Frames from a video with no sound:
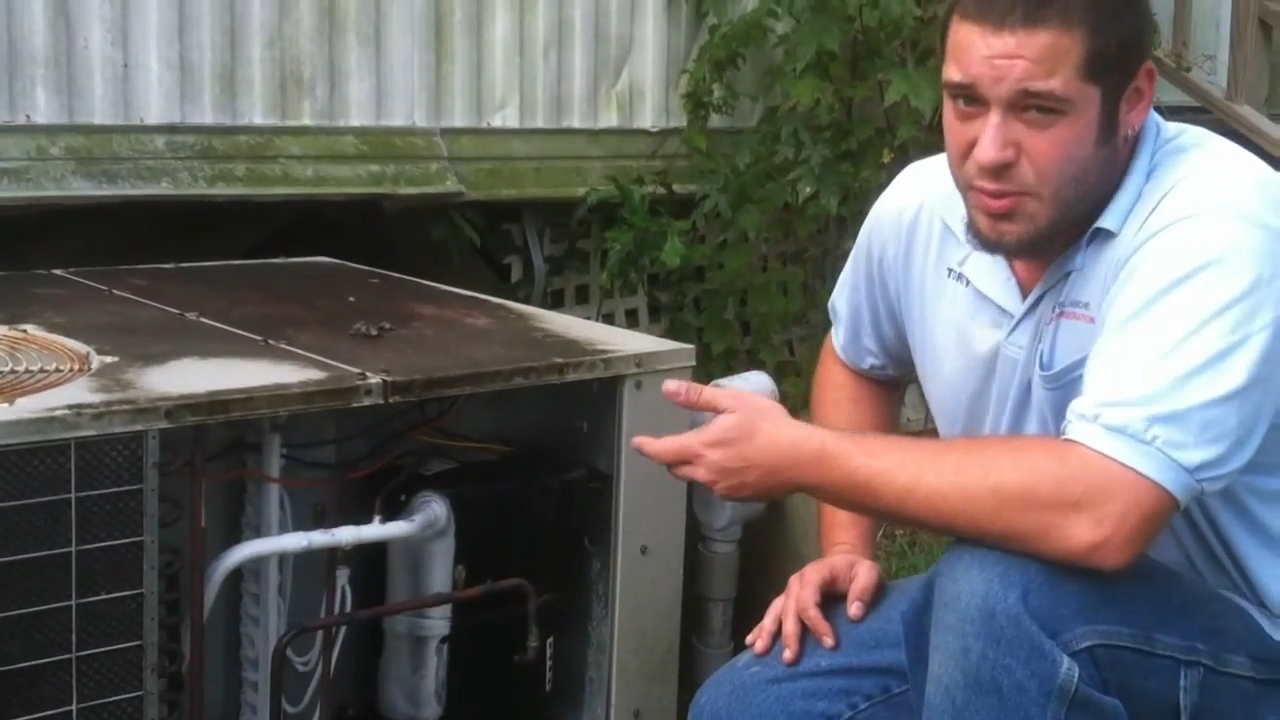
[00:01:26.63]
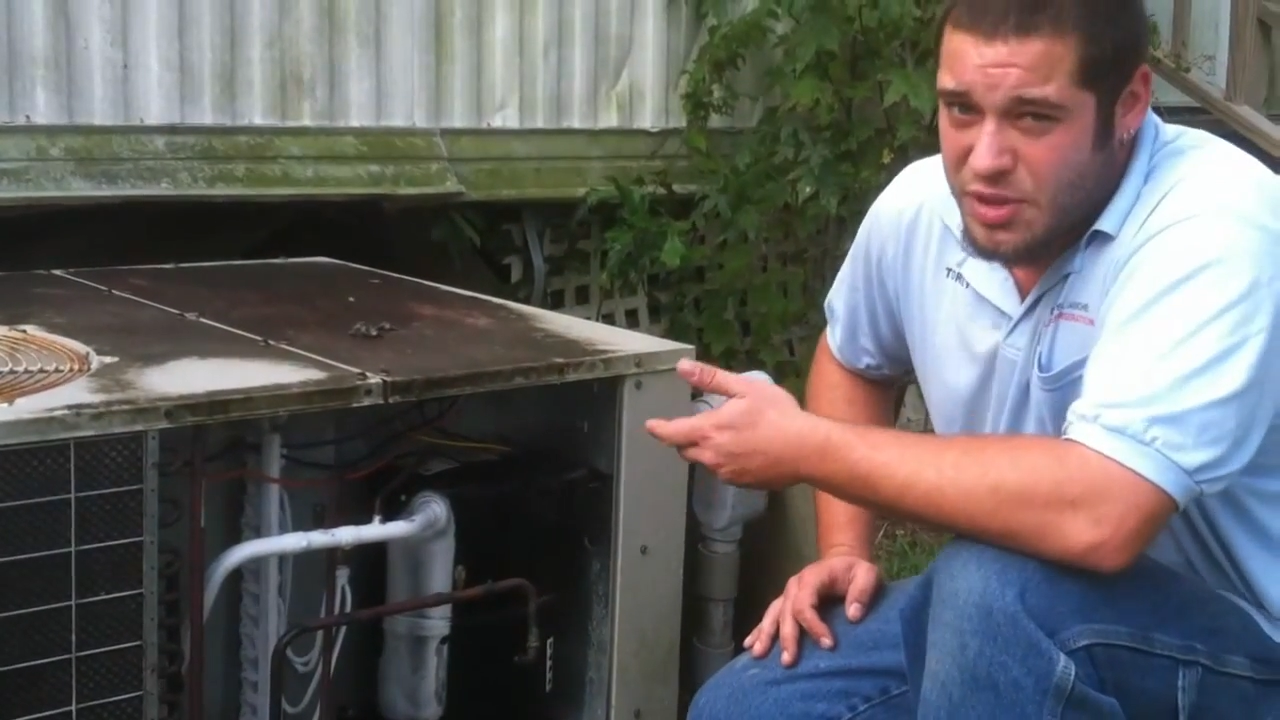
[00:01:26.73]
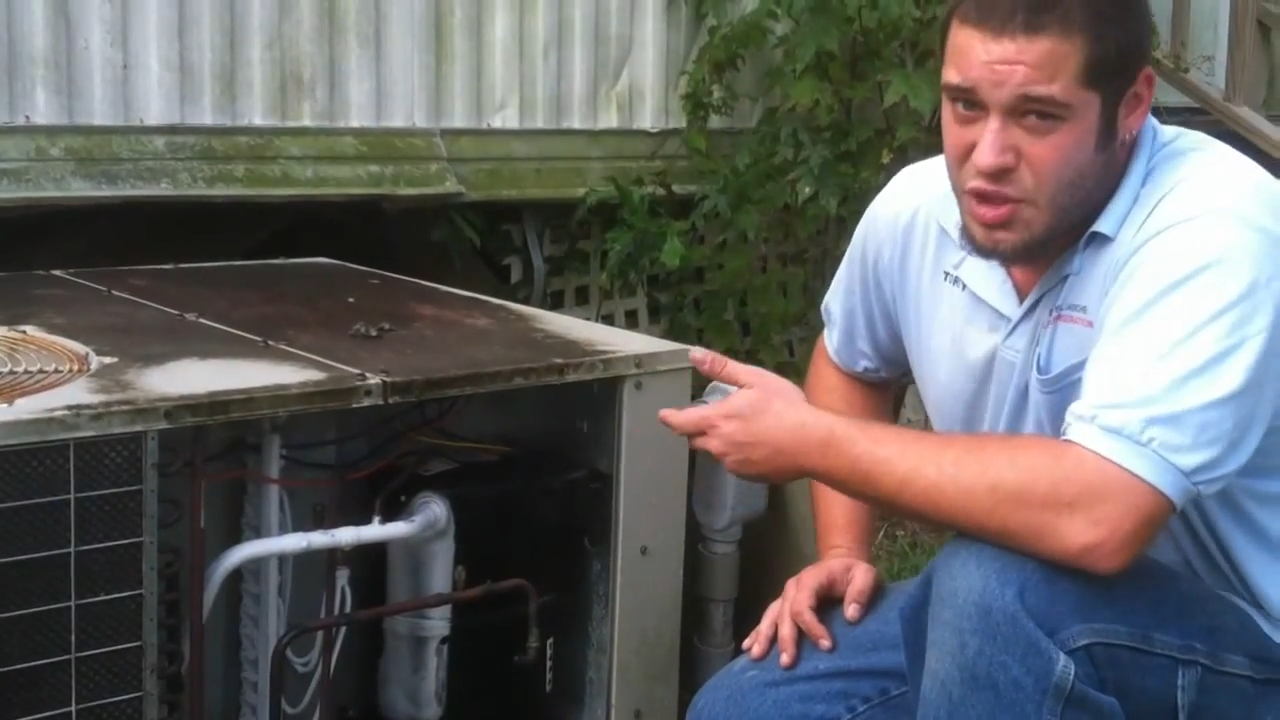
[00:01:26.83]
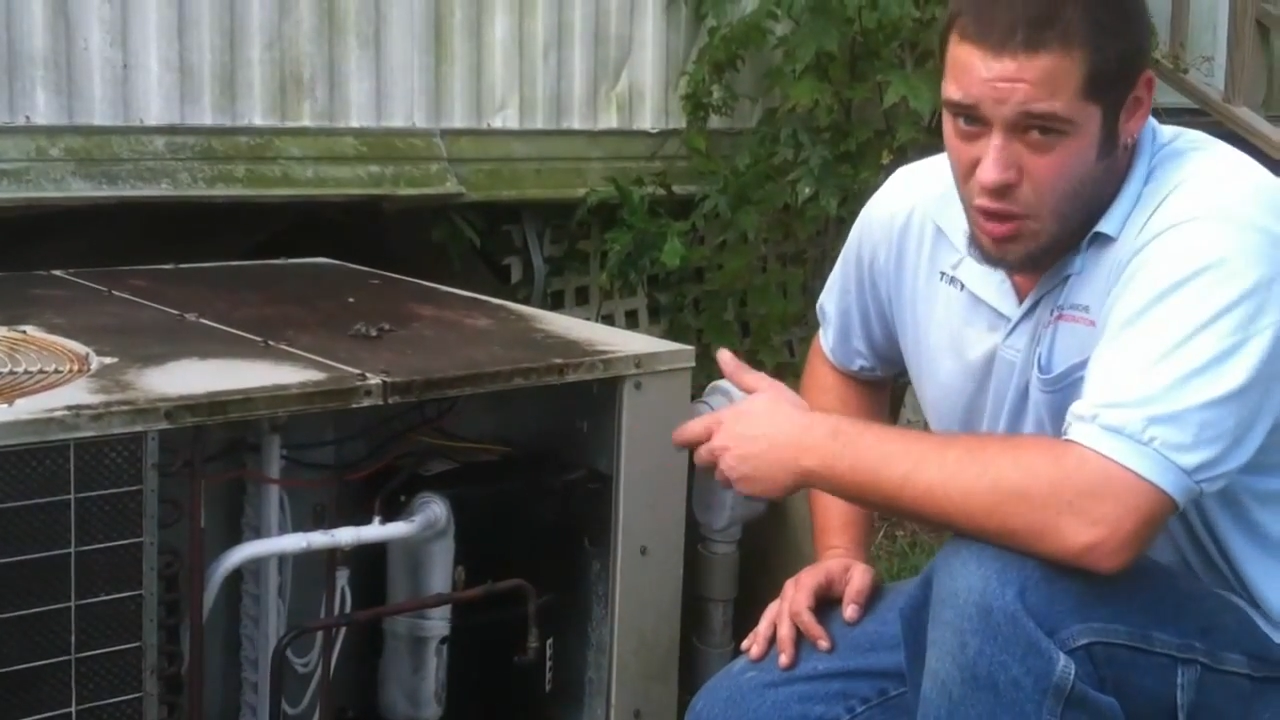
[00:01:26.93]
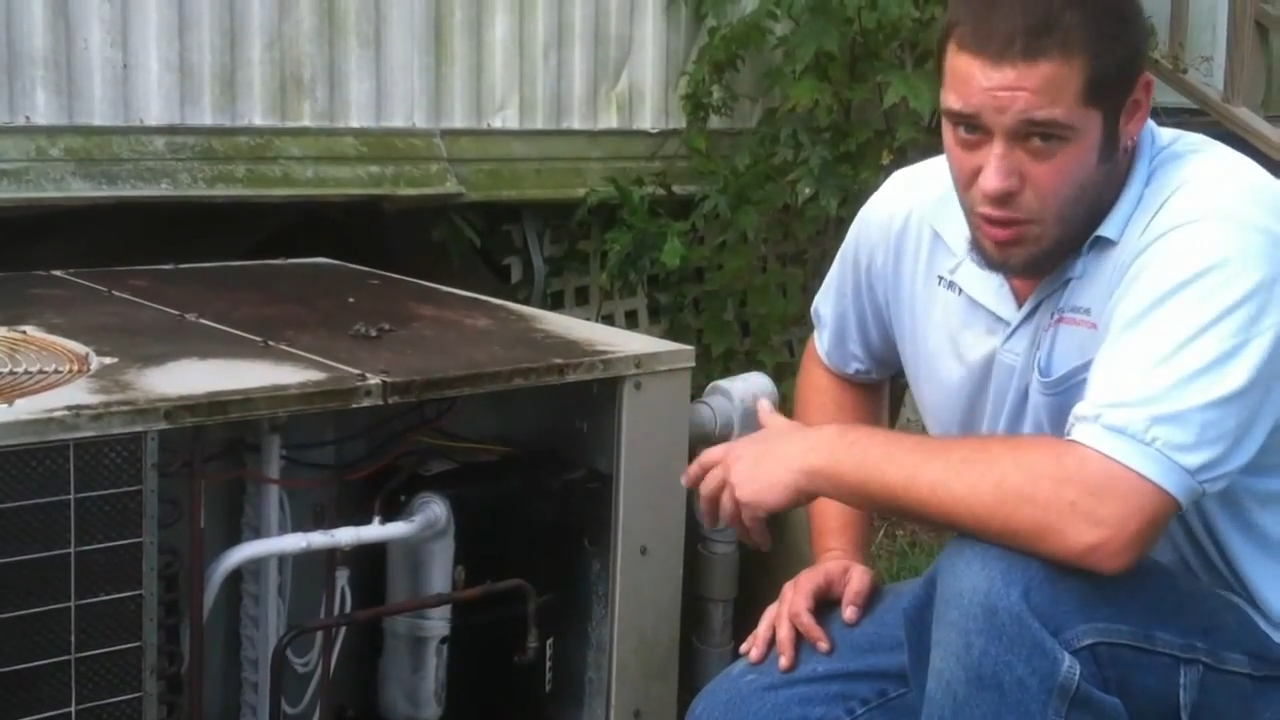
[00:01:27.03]

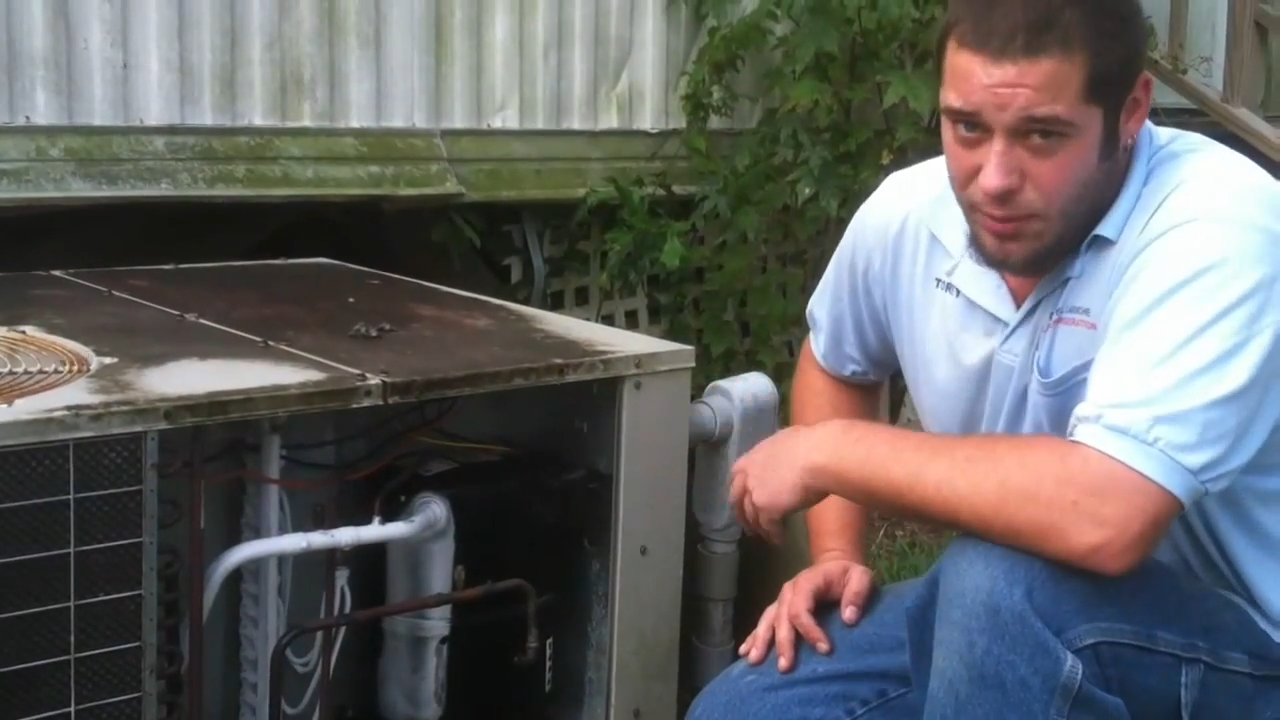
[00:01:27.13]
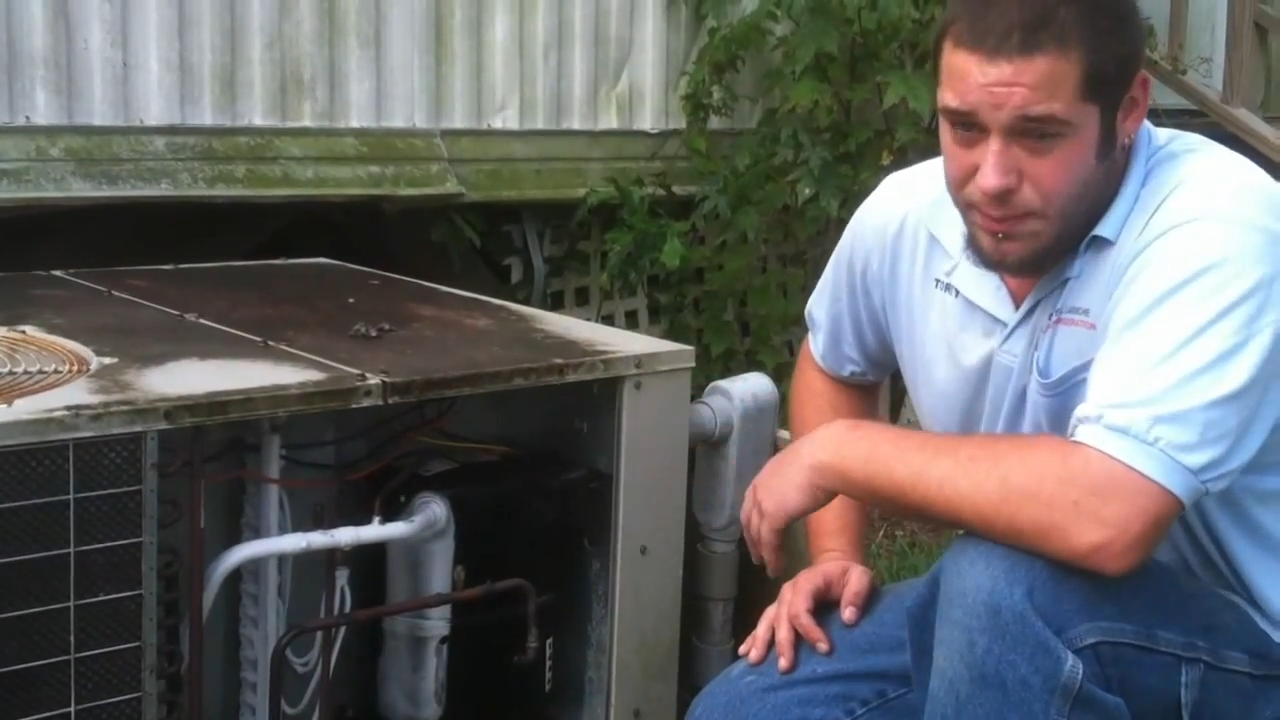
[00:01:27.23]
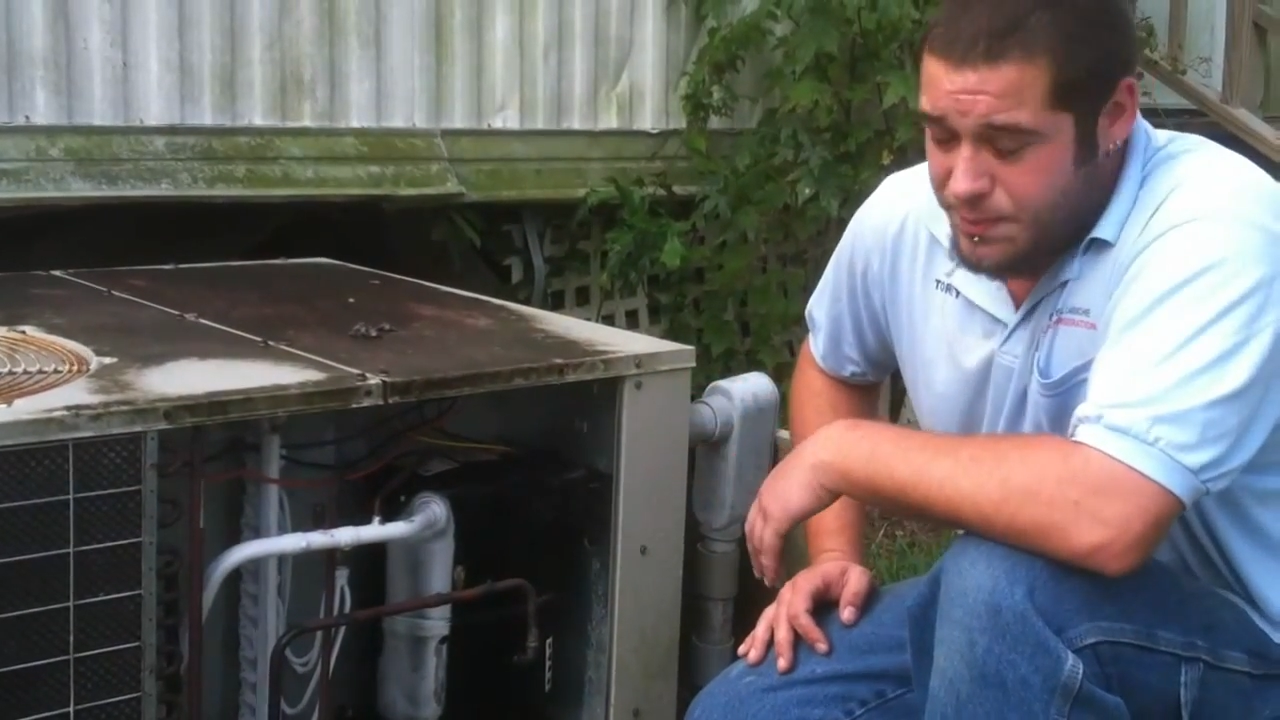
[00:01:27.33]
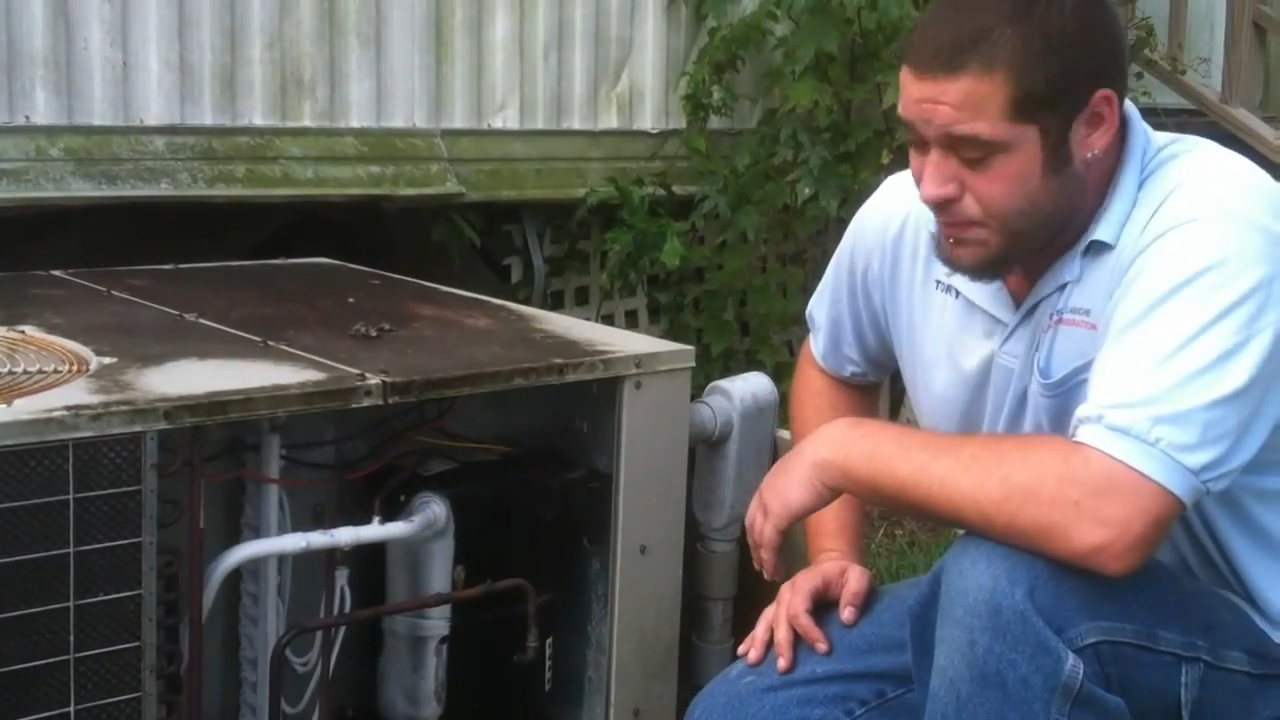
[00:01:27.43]
much gone.